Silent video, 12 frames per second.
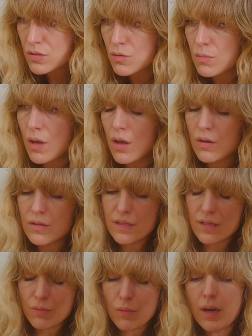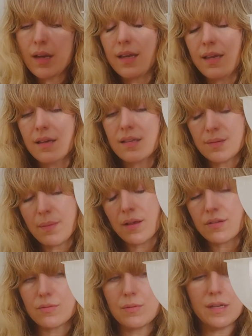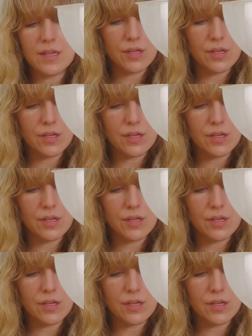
almost. It's really, smells really